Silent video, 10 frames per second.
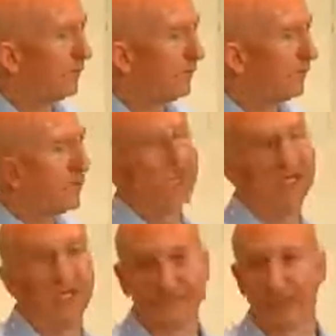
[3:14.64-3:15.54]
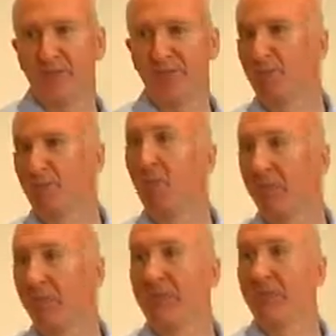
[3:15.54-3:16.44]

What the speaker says: what you guys do is important.